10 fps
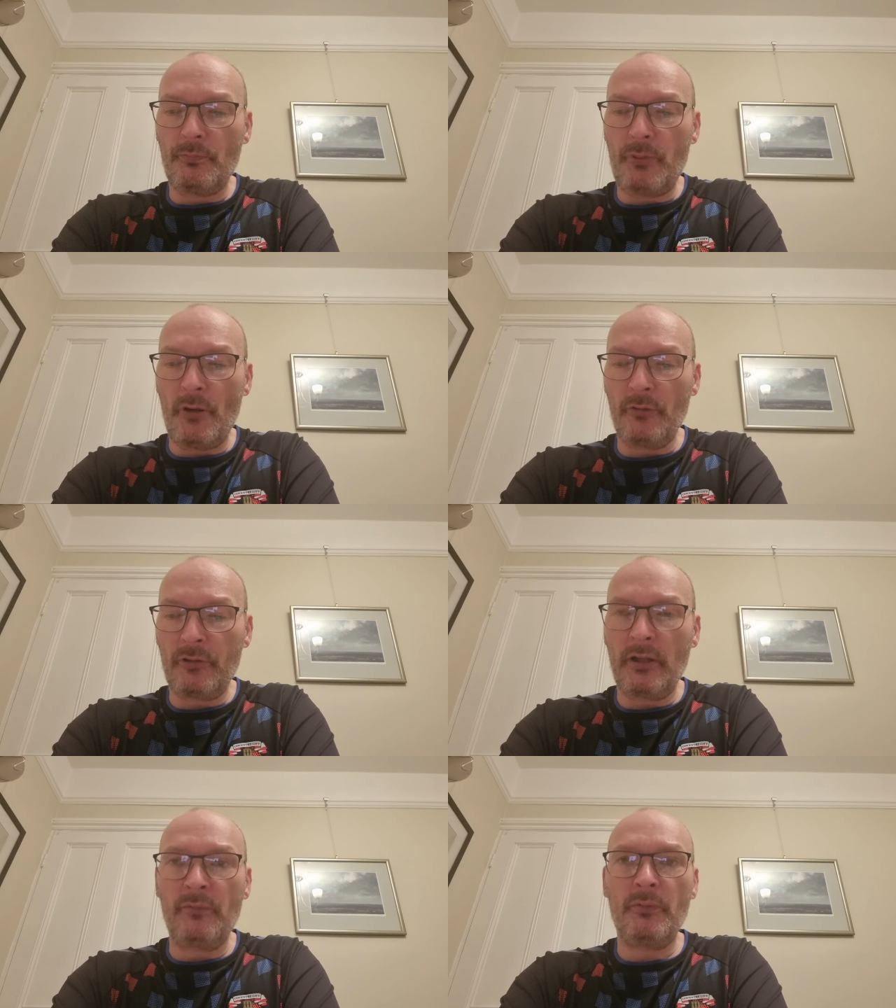
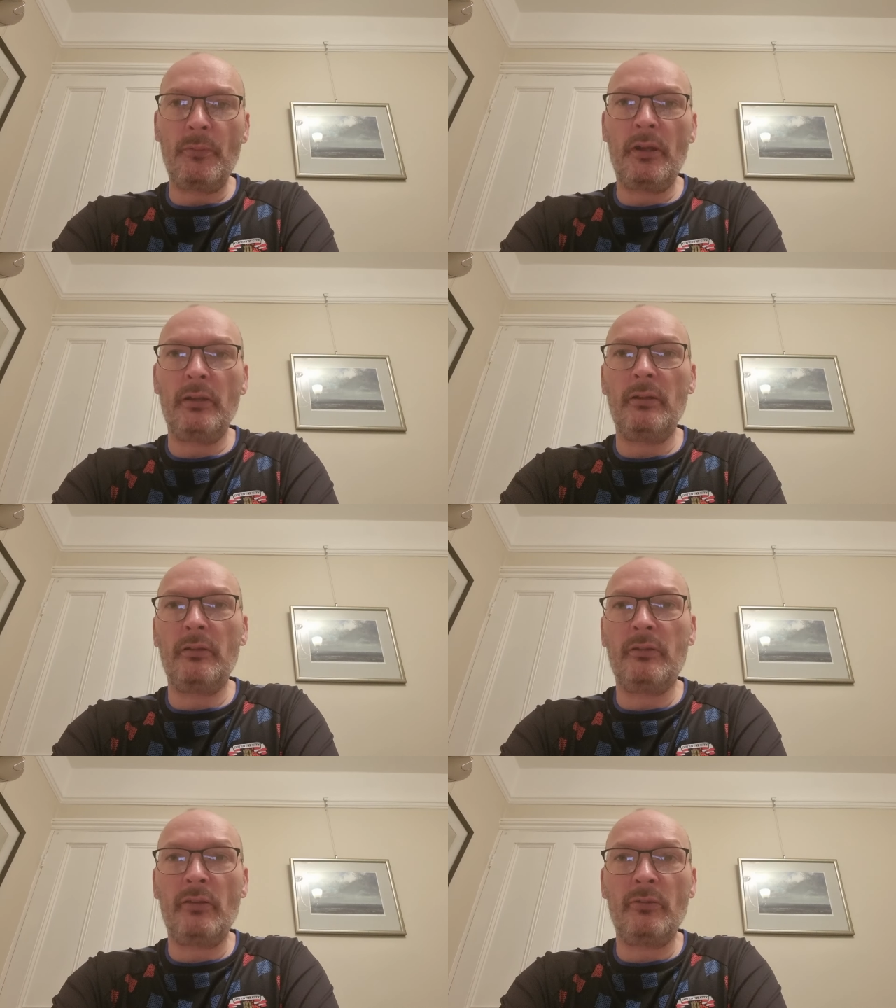personally for me,
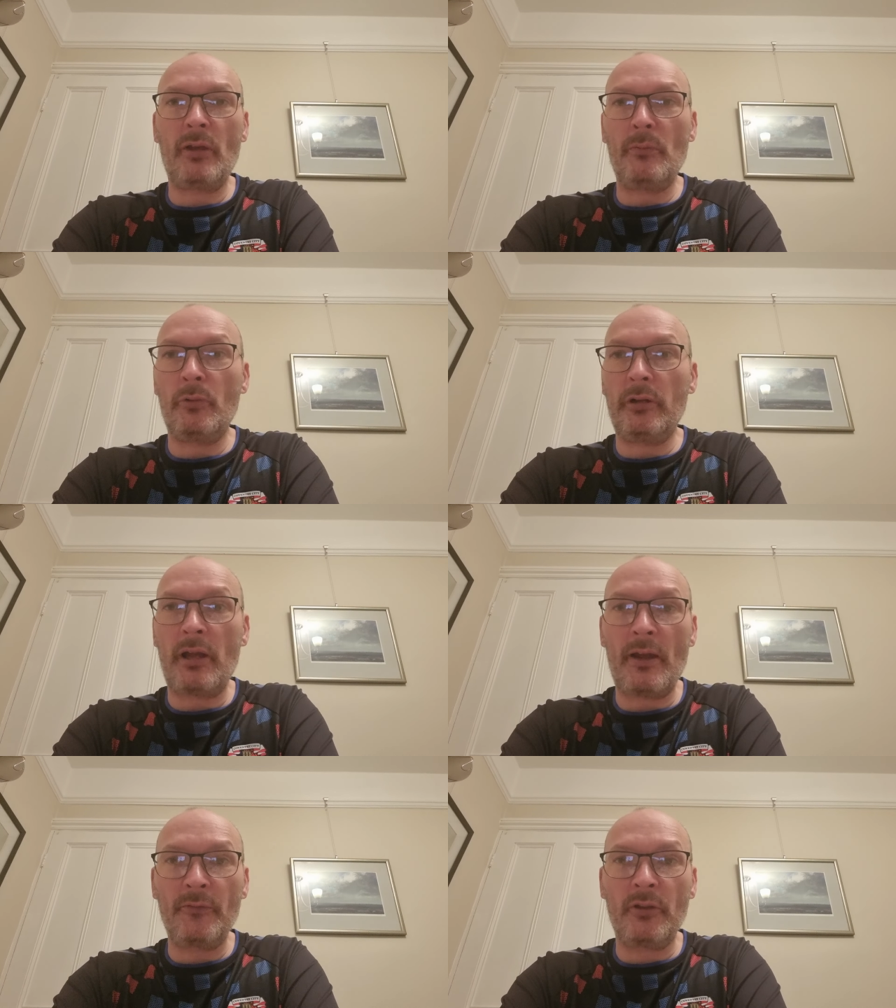this would
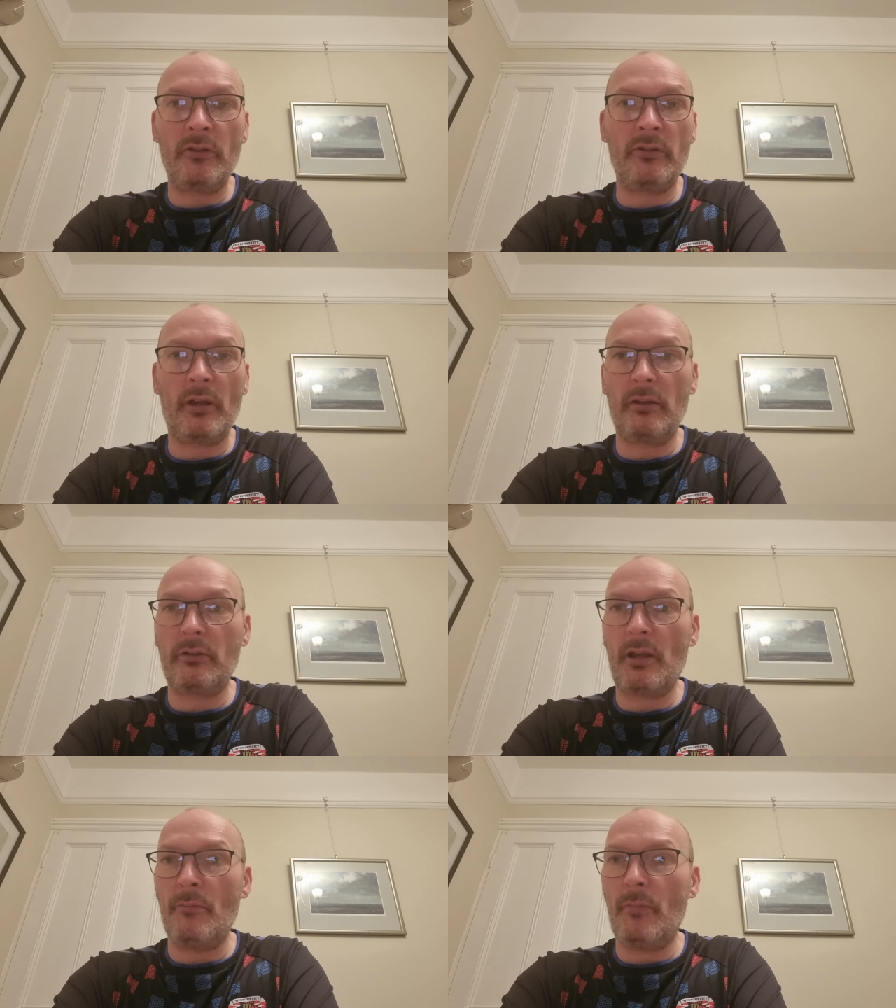have to sit
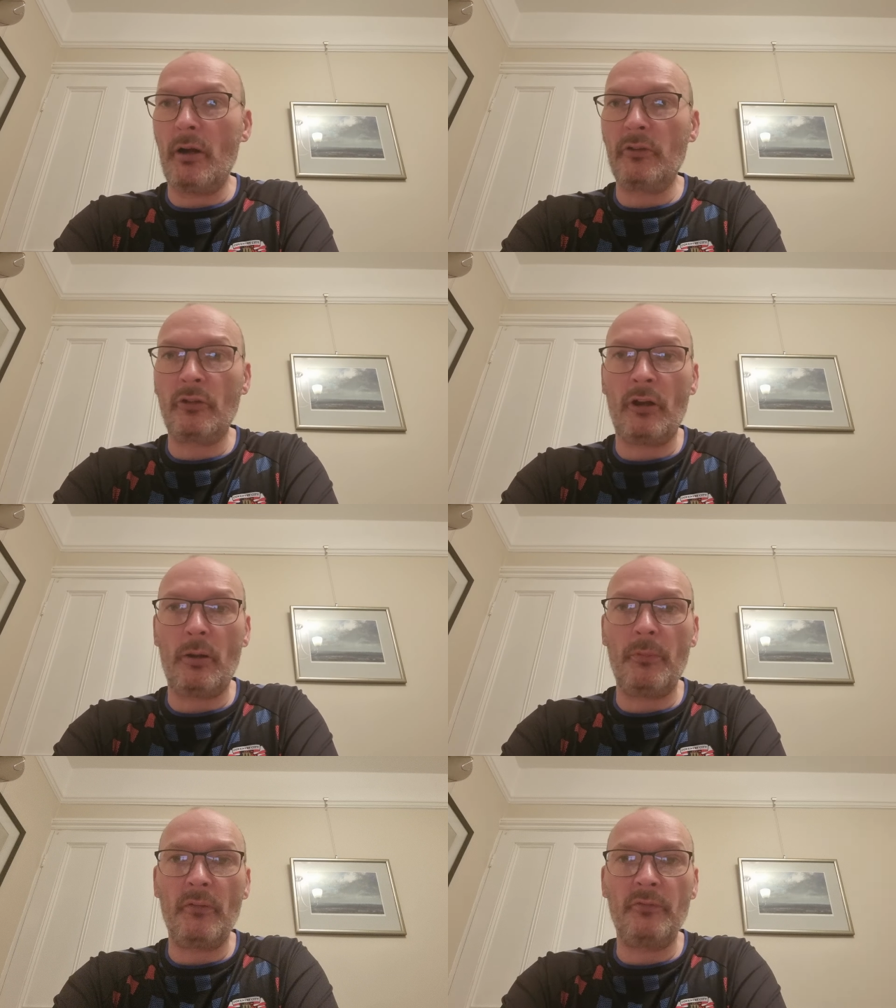in my
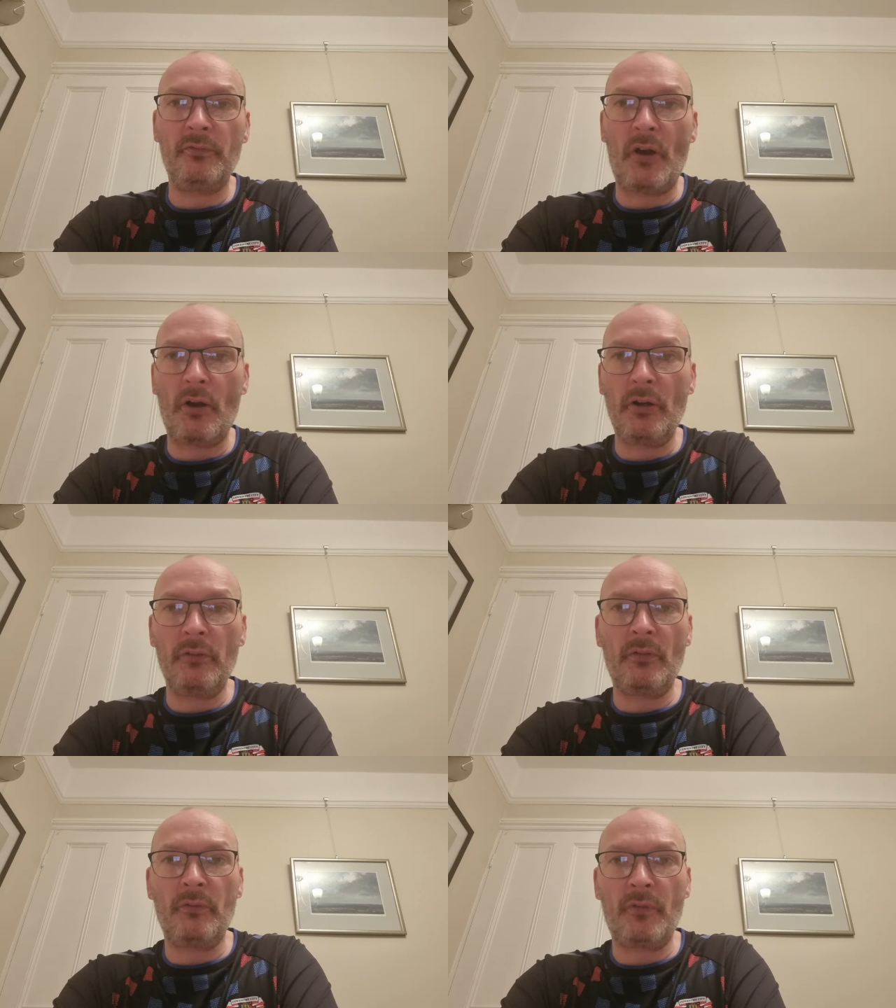top
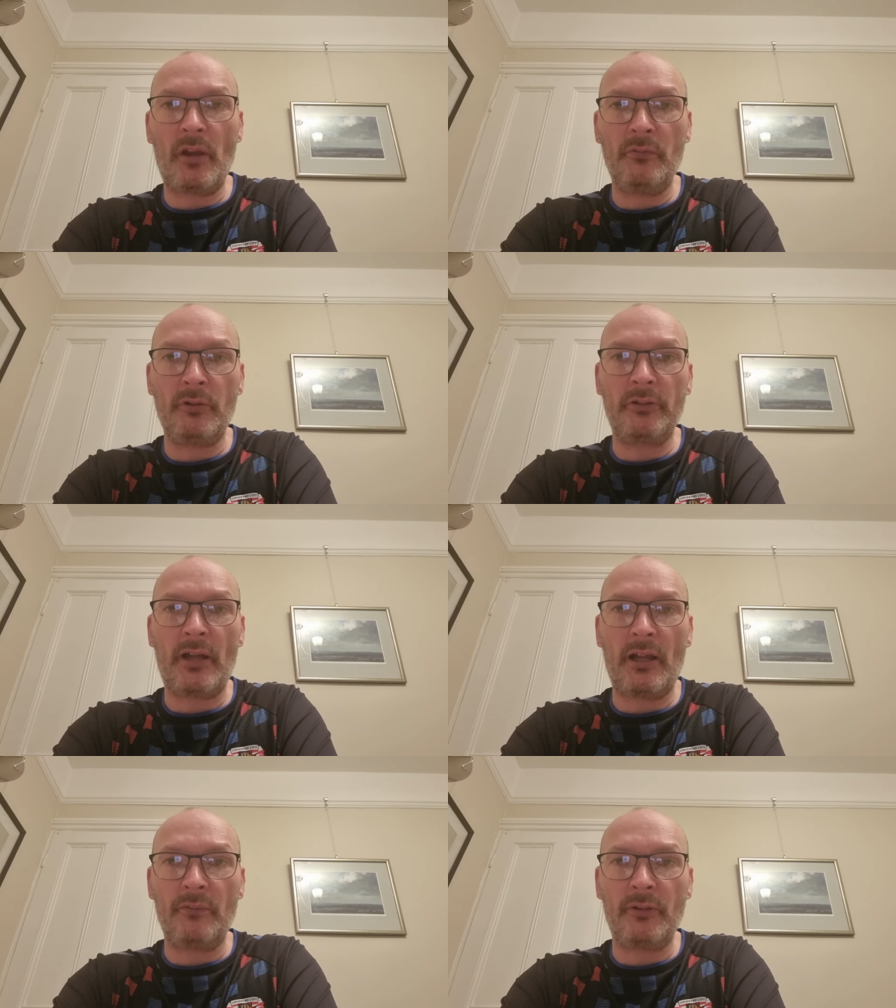five favourite
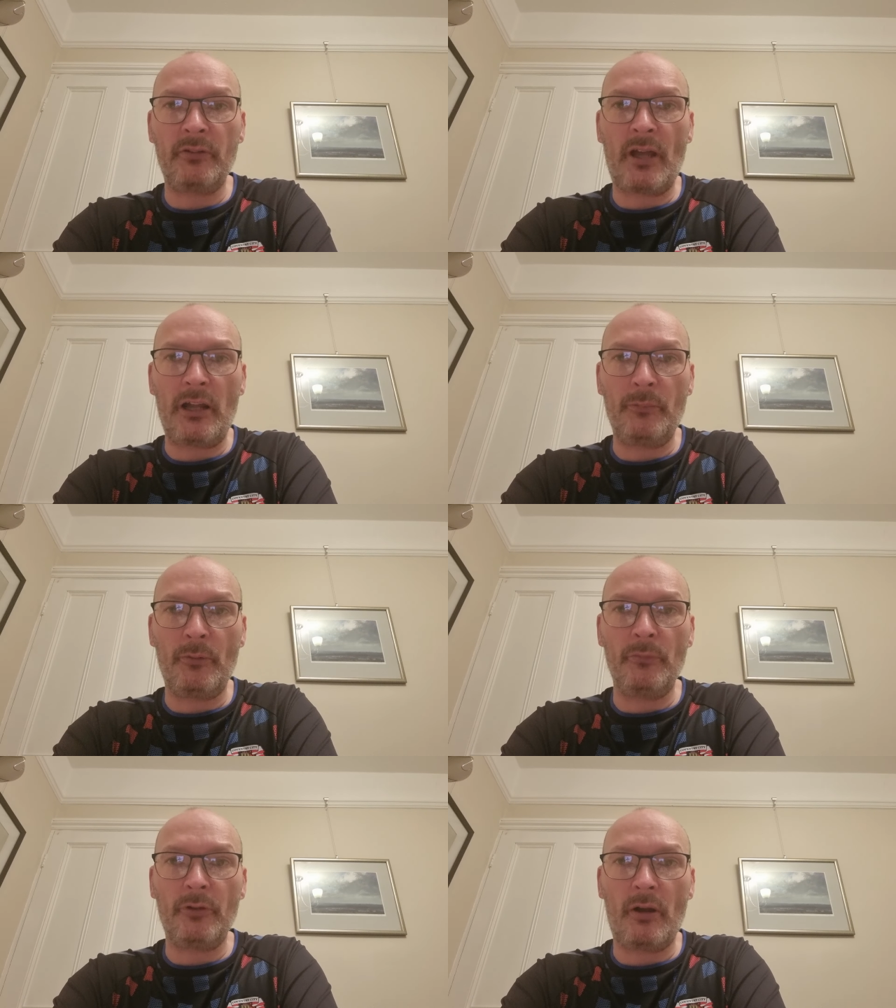Elvis
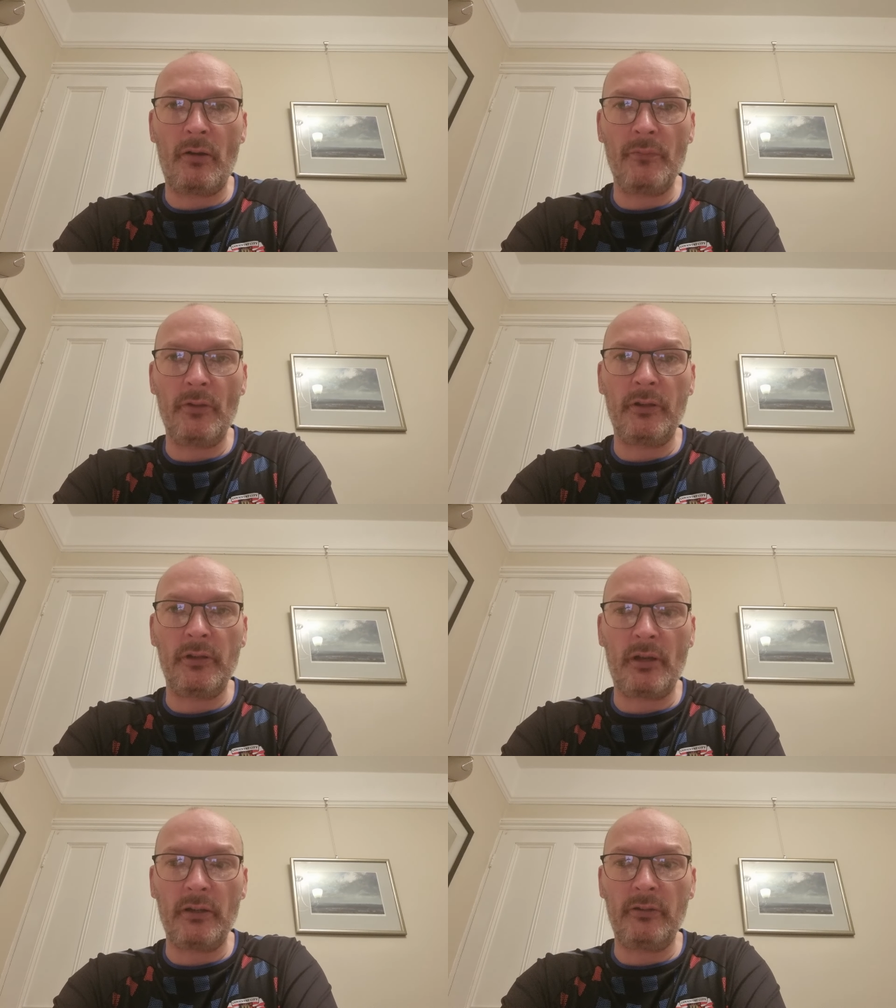albums of the
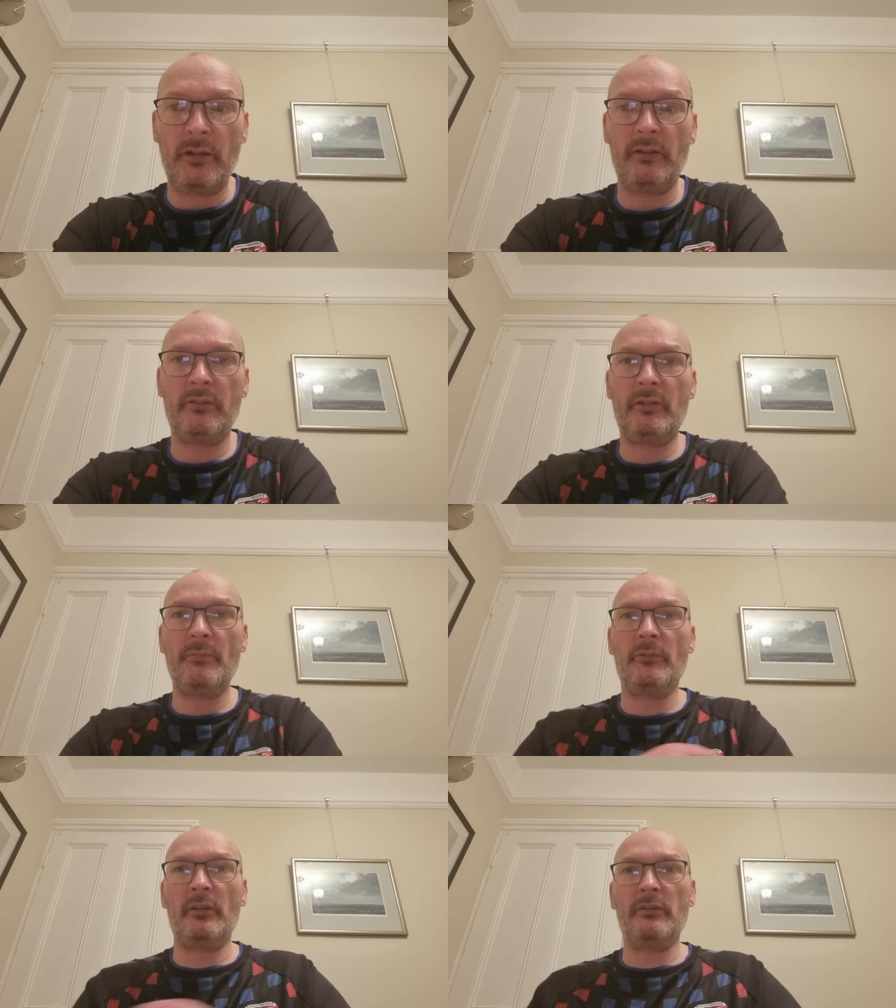
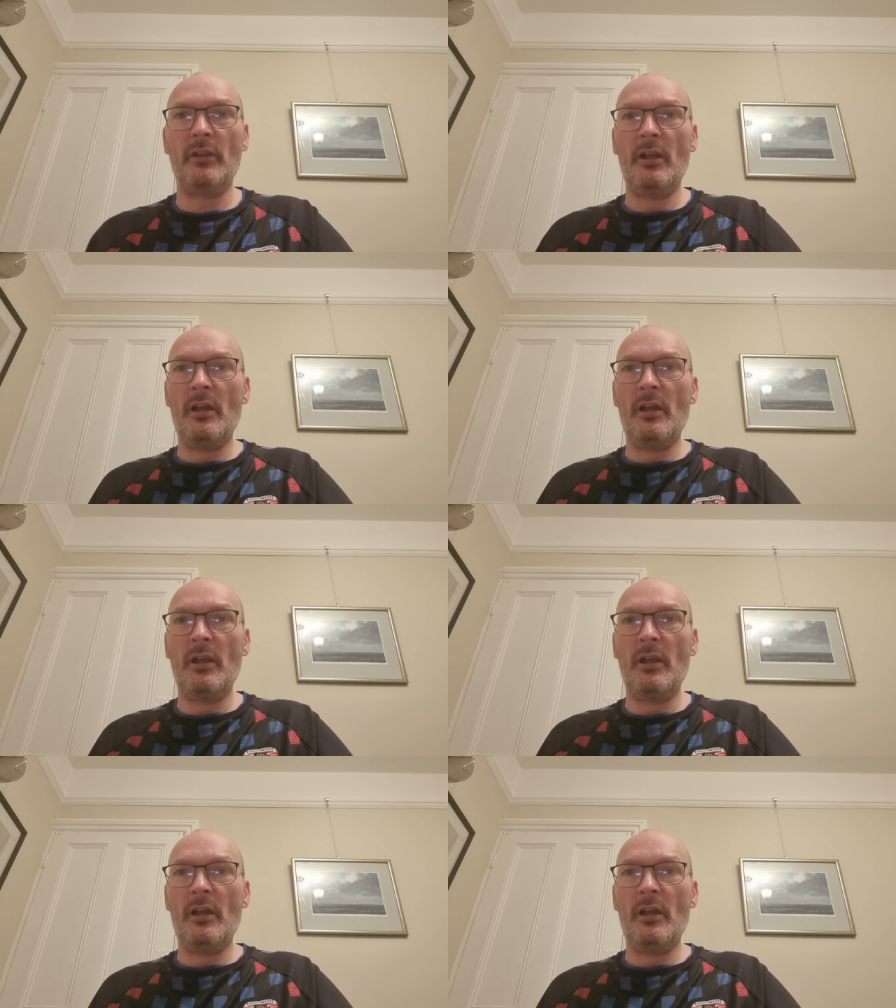1970s.